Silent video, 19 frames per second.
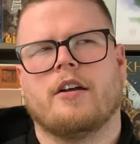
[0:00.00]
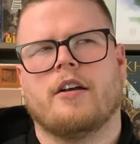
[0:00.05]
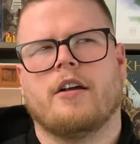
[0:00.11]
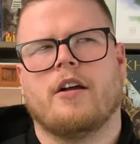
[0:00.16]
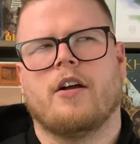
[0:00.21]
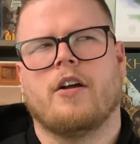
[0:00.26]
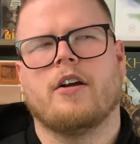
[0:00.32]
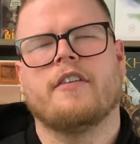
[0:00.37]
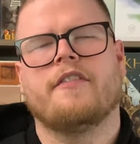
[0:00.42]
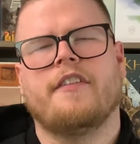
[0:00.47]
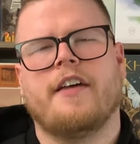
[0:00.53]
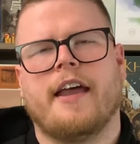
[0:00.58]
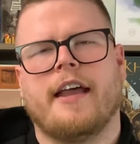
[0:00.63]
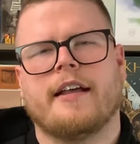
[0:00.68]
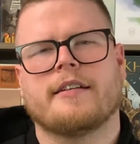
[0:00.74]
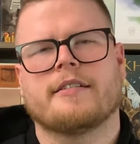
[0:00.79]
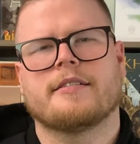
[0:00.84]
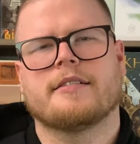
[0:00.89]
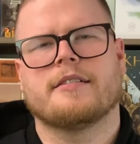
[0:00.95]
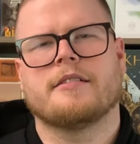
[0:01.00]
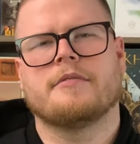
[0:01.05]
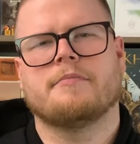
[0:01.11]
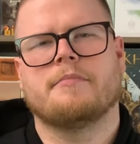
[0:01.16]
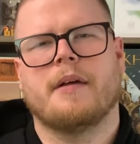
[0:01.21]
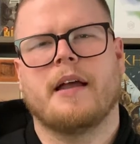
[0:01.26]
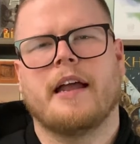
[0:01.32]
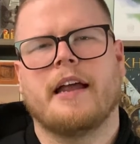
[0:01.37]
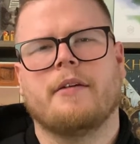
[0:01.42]
Artifacts
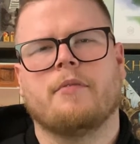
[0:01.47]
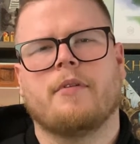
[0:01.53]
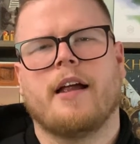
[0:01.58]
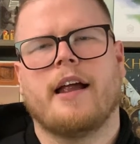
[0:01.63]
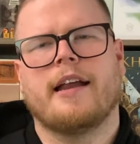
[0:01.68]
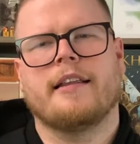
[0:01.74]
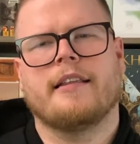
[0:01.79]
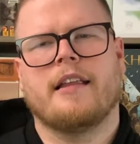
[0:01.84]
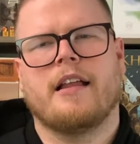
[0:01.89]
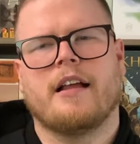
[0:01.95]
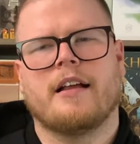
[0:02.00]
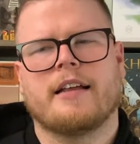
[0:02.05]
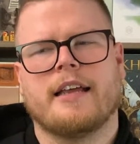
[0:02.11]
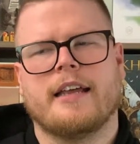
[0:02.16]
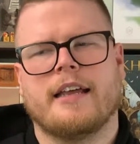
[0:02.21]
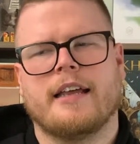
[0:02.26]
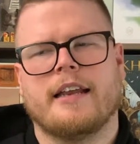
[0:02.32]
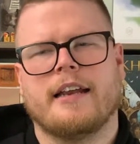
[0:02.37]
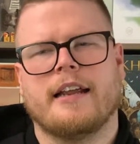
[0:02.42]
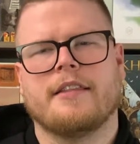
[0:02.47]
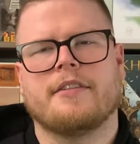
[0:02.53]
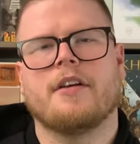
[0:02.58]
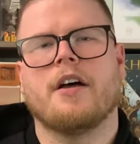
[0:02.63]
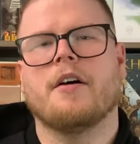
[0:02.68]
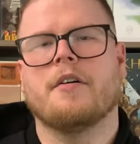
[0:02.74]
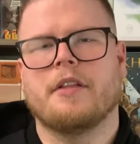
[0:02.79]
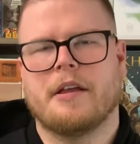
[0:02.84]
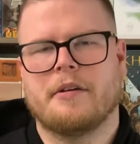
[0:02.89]
by Ryan Laukat, and I
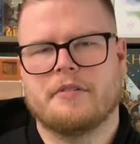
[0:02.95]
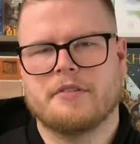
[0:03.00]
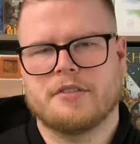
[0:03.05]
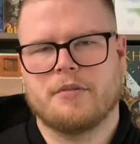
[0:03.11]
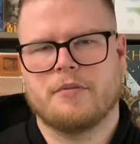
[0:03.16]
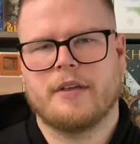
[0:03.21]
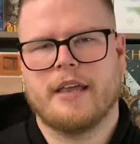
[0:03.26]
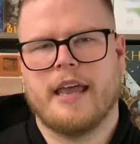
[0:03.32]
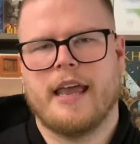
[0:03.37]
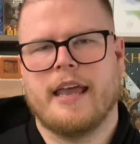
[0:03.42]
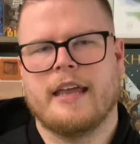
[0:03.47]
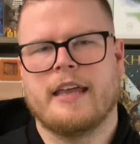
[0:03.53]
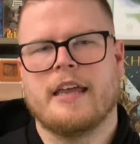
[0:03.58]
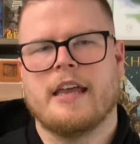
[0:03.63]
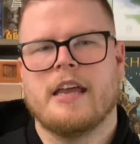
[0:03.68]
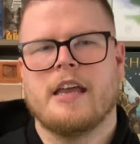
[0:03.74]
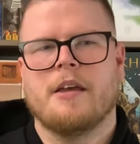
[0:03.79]
thought that was okay,